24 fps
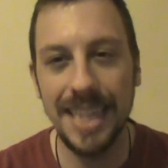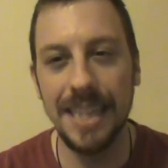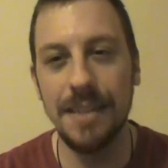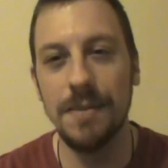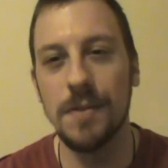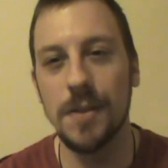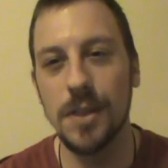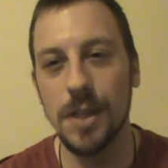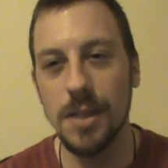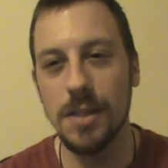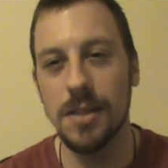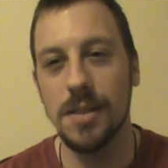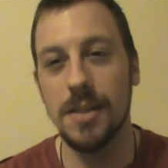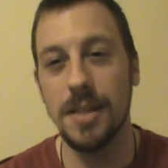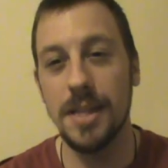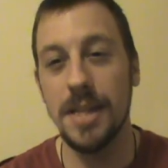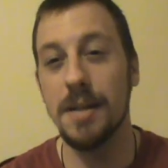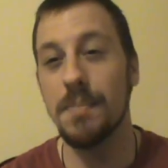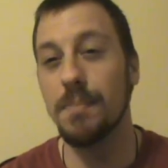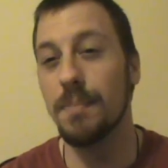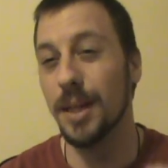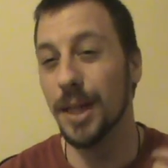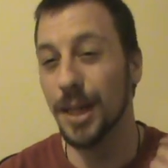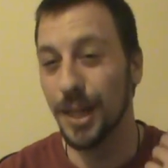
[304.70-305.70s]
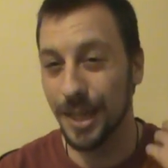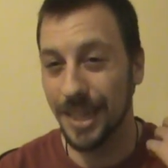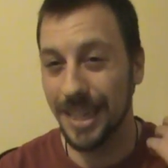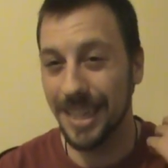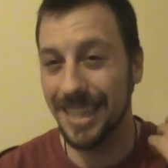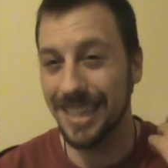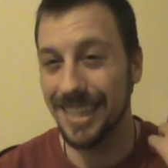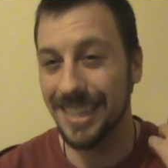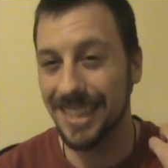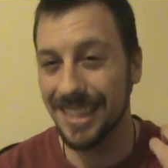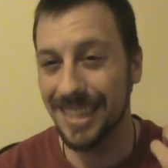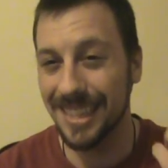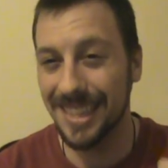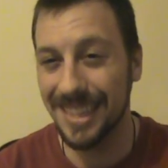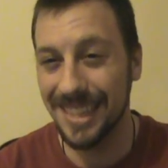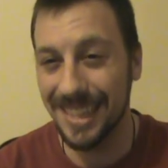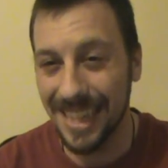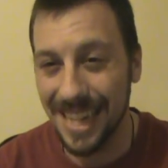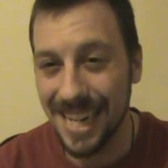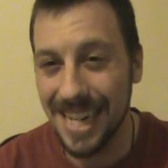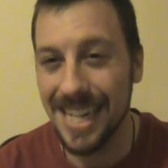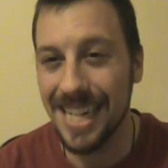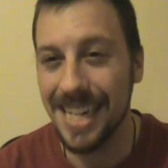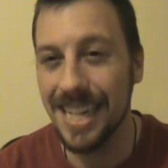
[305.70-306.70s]
gives us the ability to
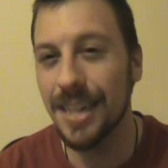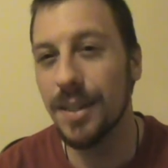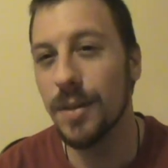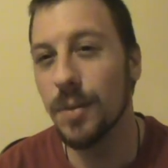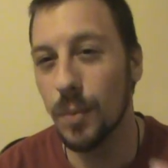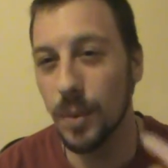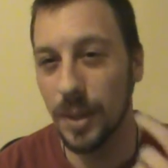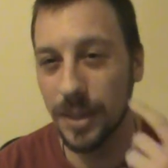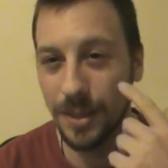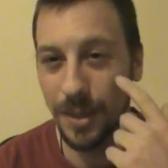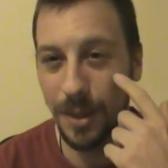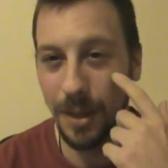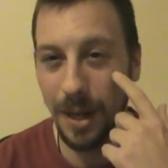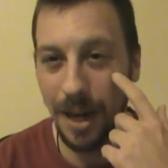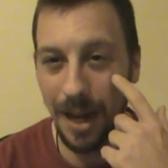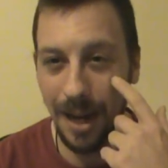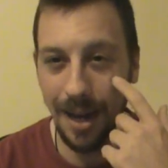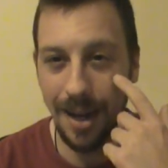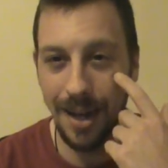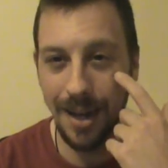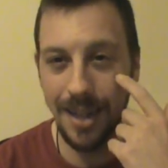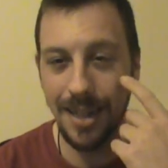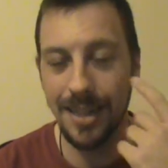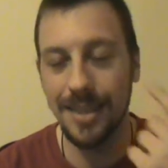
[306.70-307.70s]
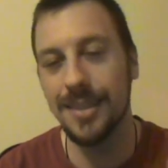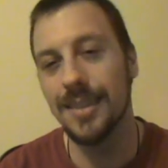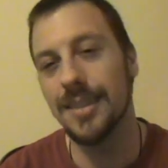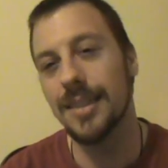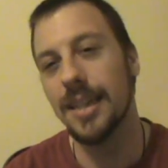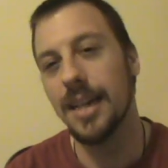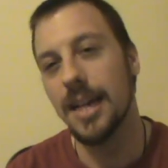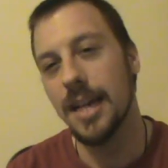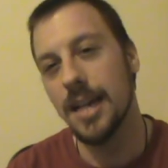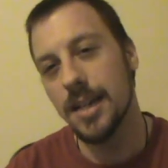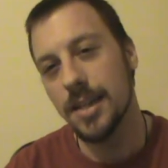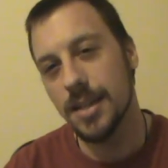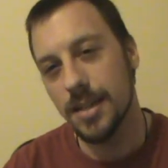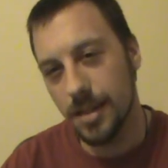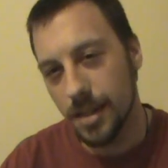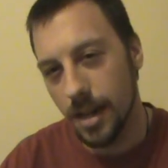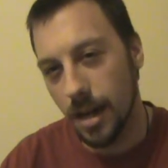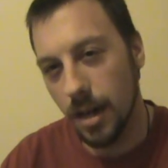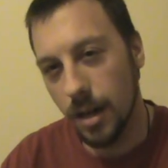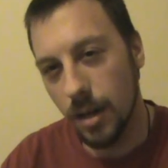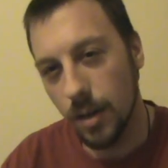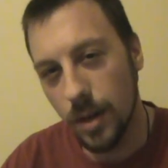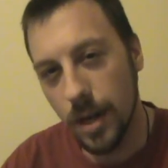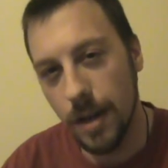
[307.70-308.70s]
see with our eyes.
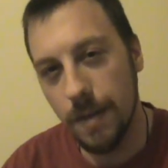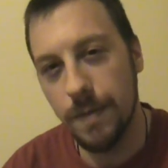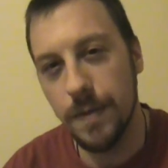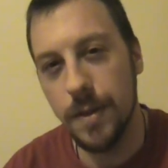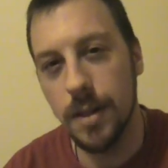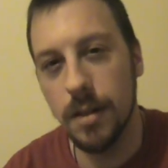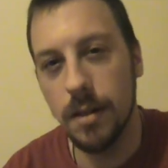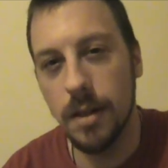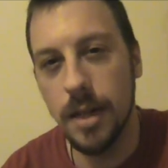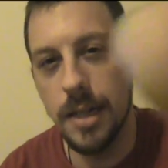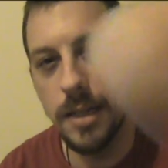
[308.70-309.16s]
So if you're